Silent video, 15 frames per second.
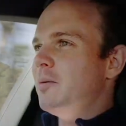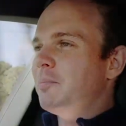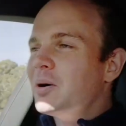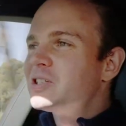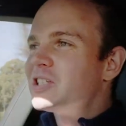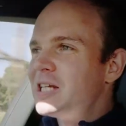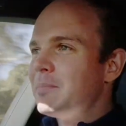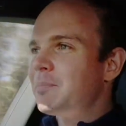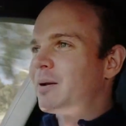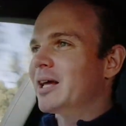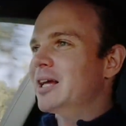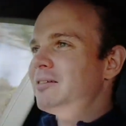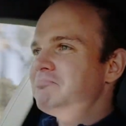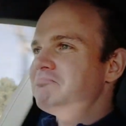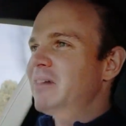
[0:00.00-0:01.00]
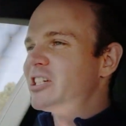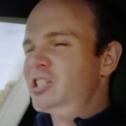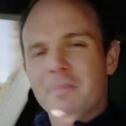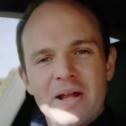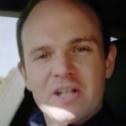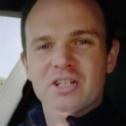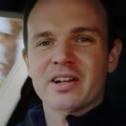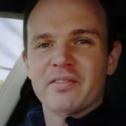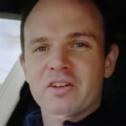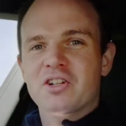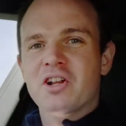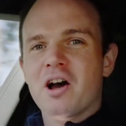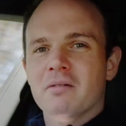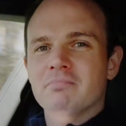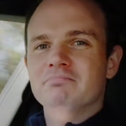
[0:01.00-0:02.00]
Put simply, as I mentioned at the
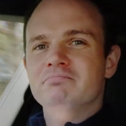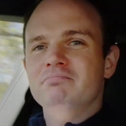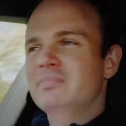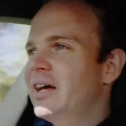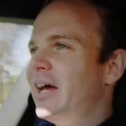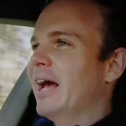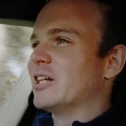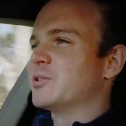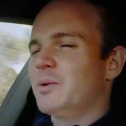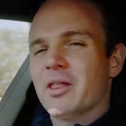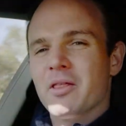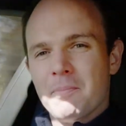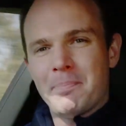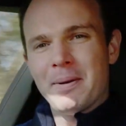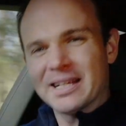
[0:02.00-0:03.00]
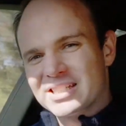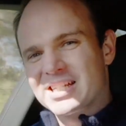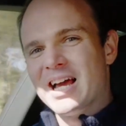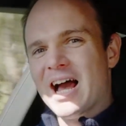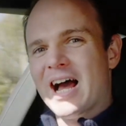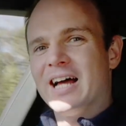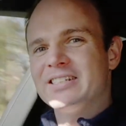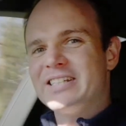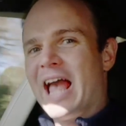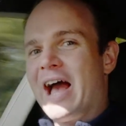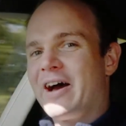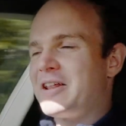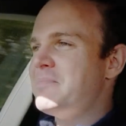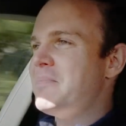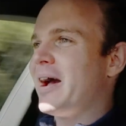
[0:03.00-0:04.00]
top, it's one of the best cars
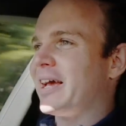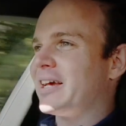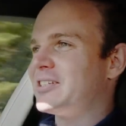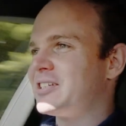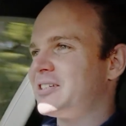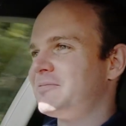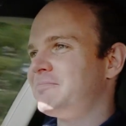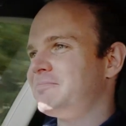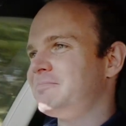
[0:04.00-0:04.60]
Audi makes.